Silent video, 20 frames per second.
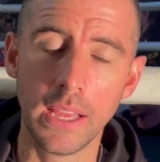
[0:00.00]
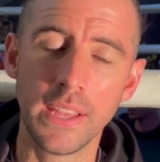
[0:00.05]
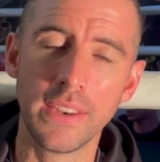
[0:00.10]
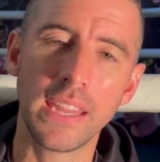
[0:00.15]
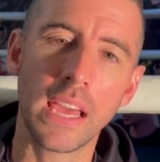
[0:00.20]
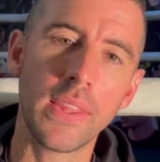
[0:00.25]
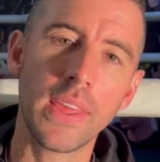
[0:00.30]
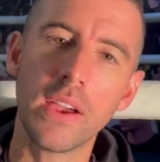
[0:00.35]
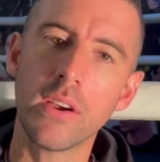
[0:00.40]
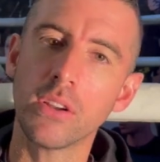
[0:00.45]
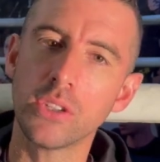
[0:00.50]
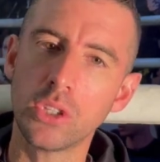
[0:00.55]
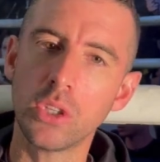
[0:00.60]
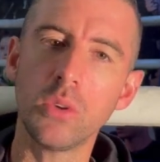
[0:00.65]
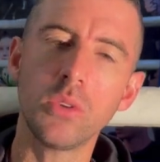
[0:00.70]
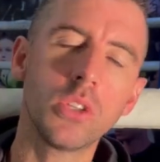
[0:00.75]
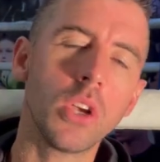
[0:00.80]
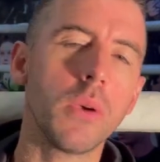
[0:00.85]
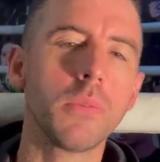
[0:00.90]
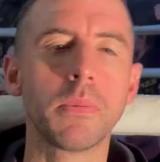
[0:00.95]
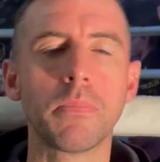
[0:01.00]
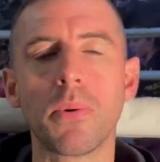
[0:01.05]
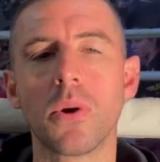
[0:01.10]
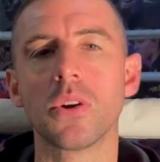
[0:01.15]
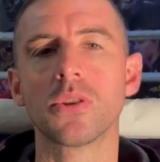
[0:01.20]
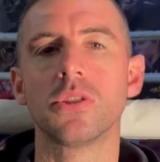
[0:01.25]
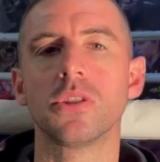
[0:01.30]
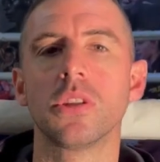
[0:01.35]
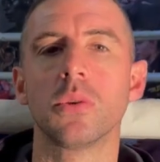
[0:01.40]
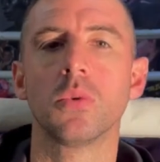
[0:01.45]
Now, there are two types of
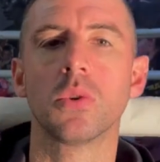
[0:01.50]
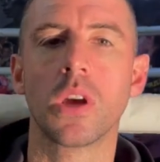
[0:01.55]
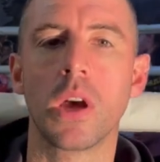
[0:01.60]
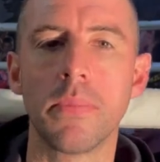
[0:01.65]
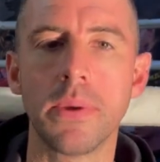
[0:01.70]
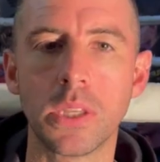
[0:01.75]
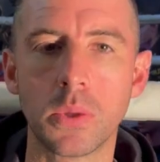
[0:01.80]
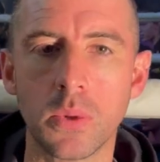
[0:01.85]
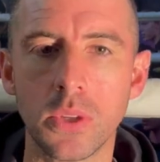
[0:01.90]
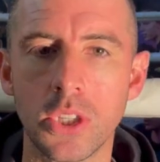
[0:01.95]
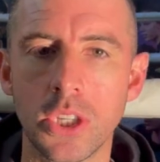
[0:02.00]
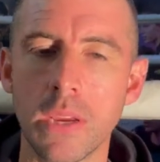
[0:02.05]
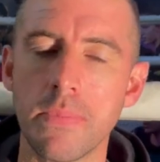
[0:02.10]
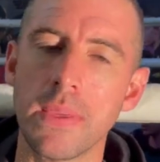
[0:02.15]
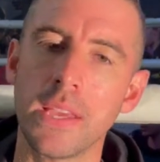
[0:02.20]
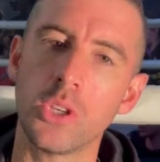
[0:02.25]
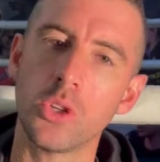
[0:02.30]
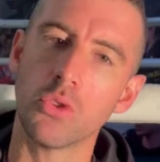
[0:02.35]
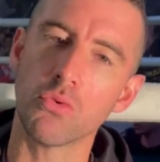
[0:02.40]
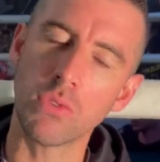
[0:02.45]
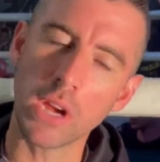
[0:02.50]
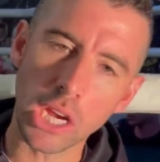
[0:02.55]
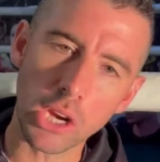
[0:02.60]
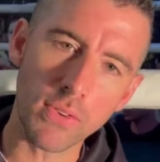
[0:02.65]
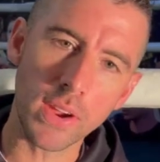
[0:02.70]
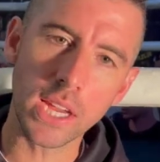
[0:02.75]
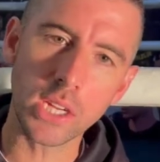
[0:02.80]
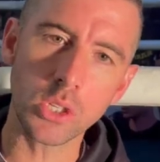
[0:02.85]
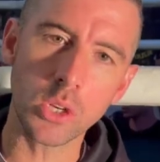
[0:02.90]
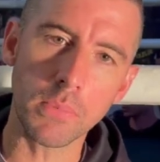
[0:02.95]
boxers that will come into a gym there's your
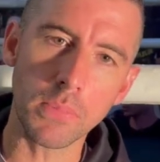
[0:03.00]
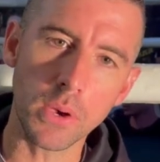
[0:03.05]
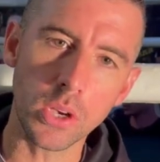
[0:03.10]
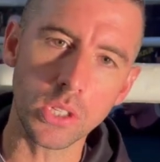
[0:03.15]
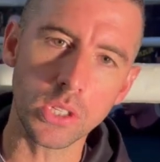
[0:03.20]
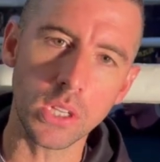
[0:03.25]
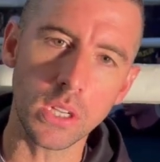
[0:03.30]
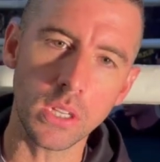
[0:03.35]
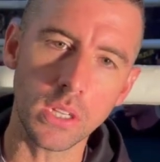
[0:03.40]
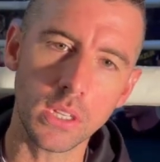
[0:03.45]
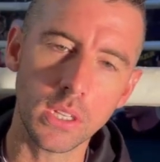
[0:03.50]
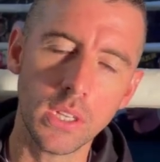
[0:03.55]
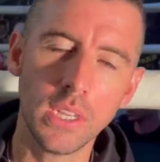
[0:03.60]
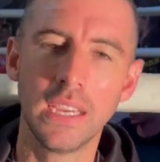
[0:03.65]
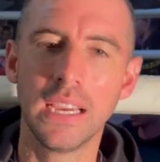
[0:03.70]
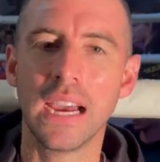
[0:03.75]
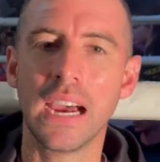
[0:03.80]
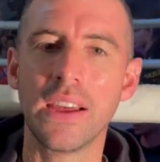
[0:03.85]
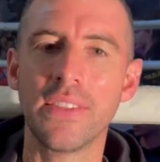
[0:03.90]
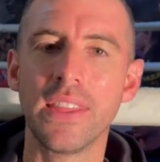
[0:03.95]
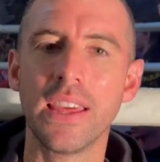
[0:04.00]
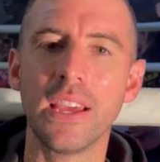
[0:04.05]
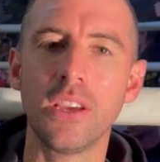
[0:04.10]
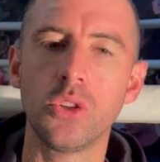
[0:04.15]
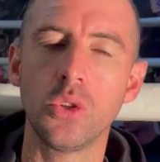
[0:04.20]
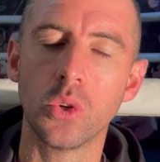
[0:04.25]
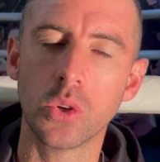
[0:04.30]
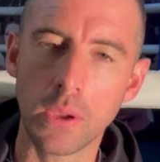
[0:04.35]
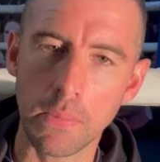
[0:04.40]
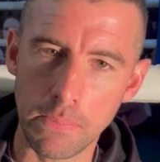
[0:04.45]
recreational boxer and there's
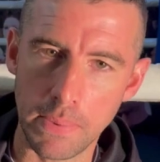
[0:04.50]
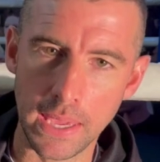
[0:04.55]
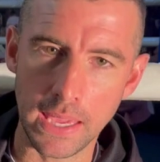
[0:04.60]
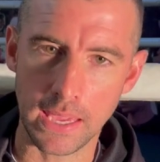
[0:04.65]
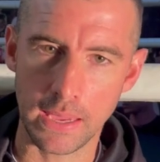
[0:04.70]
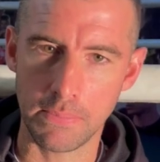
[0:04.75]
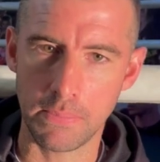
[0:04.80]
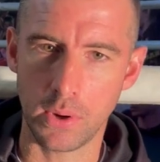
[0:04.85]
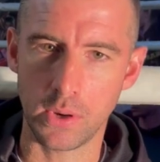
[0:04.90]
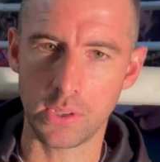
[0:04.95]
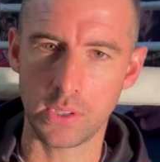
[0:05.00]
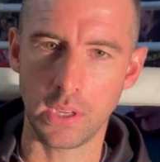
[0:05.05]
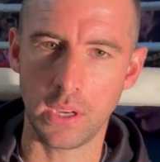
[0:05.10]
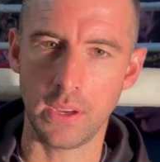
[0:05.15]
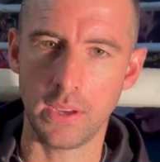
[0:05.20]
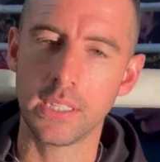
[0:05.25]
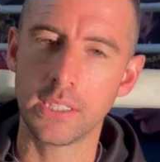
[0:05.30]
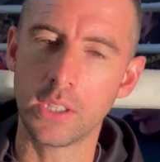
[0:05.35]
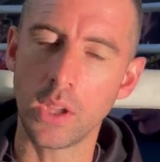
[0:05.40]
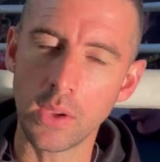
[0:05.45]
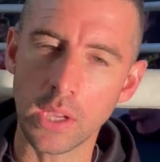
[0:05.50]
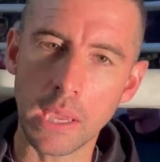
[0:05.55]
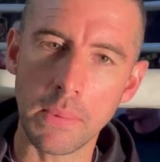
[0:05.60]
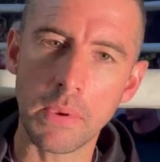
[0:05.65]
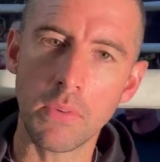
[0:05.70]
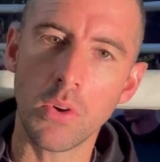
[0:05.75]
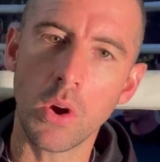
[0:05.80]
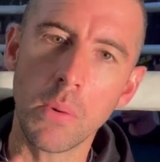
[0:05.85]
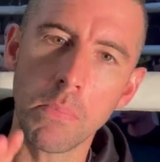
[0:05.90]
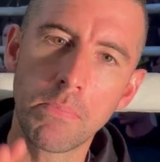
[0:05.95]
your competing boxer. Don't get
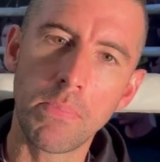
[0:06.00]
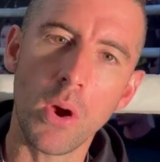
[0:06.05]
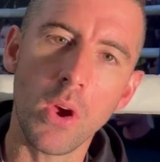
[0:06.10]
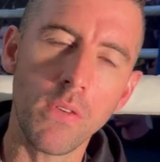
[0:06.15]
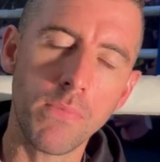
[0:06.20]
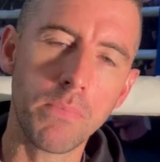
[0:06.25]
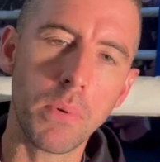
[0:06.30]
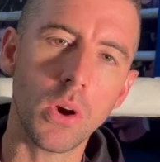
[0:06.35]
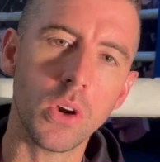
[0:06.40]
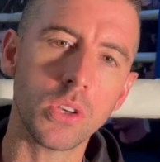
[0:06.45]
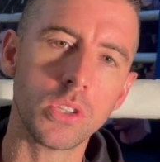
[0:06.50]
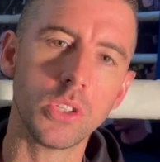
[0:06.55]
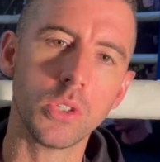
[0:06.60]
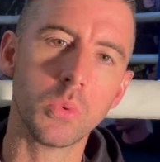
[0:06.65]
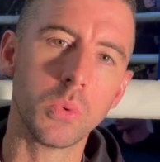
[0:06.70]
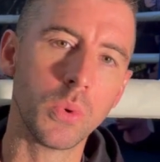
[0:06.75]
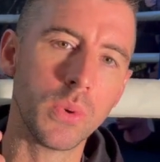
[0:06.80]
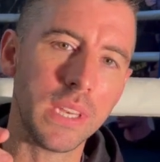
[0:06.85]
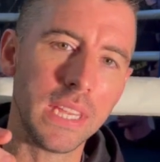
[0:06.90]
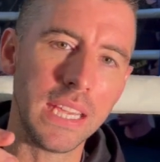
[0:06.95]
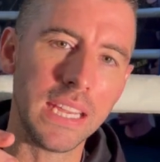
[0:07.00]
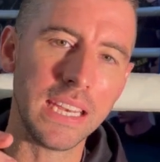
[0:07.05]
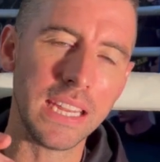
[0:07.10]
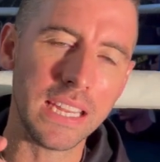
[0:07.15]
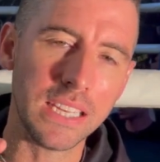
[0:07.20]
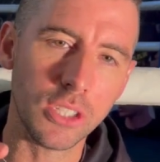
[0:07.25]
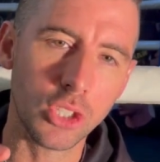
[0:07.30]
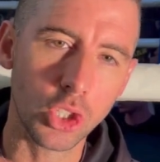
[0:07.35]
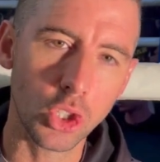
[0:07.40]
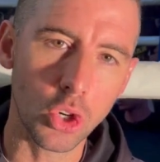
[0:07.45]
me wrong, both boxers will need
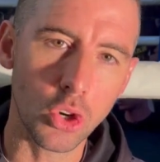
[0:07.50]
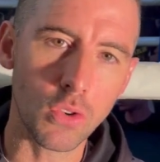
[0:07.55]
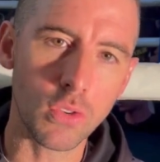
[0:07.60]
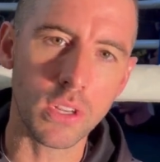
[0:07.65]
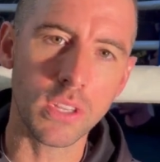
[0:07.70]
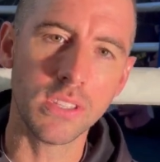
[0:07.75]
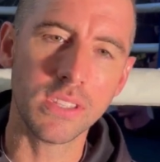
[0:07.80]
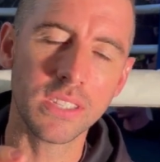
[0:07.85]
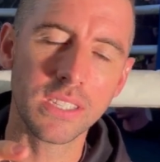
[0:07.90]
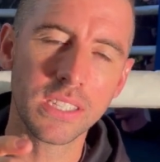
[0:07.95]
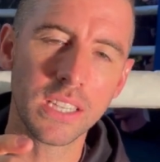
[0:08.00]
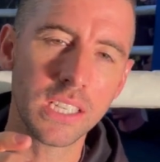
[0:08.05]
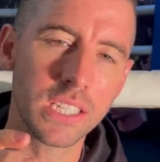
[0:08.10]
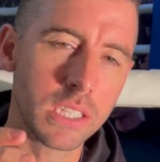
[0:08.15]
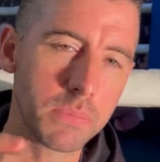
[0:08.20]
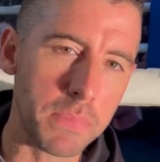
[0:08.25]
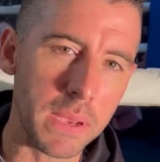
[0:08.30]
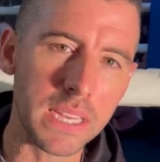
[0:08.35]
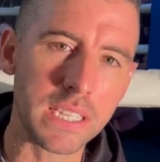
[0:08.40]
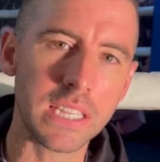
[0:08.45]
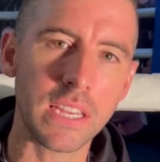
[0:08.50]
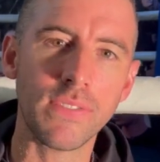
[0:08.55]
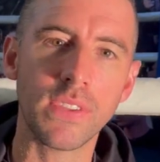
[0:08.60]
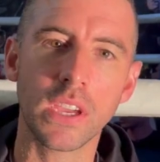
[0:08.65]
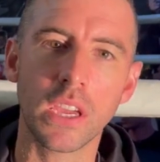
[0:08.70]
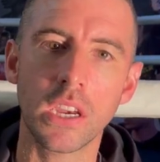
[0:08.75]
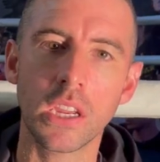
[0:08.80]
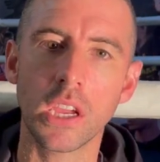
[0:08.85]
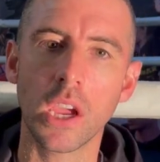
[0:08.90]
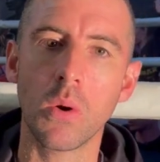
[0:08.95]
insurance, especially if they're
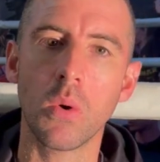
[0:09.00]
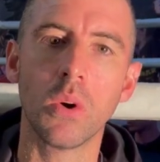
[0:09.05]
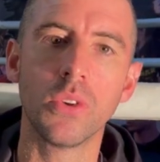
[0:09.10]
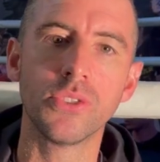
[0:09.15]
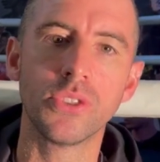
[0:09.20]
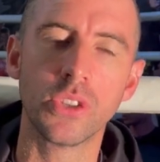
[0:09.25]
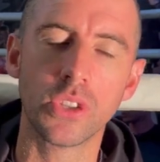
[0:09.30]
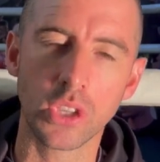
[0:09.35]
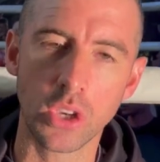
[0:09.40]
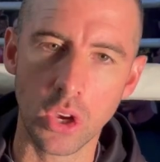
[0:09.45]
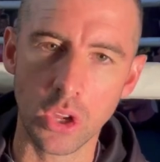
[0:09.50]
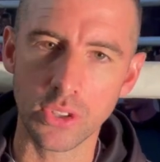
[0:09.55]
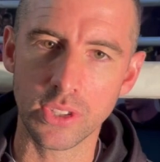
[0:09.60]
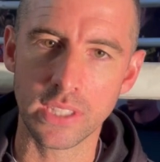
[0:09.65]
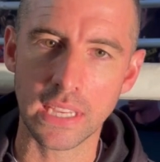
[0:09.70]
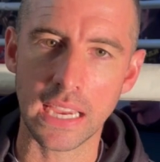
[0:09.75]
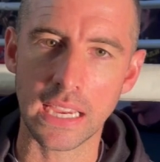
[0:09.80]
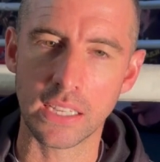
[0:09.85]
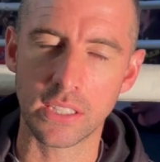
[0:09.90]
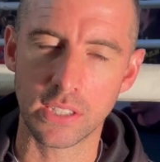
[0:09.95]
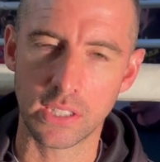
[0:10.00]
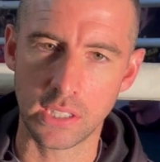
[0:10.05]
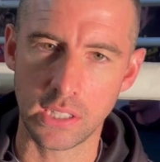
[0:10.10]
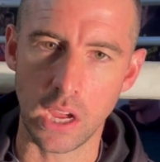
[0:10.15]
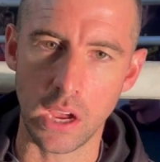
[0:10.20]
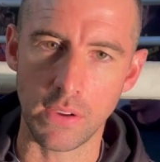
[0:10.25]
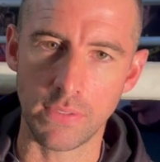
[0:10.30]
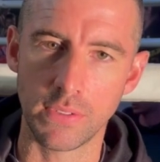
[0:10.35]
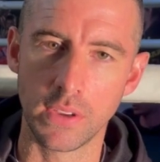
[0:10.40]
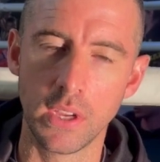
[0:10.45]
going to go onto the contact
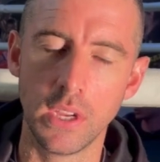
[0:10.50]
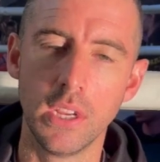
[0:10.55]
stuff.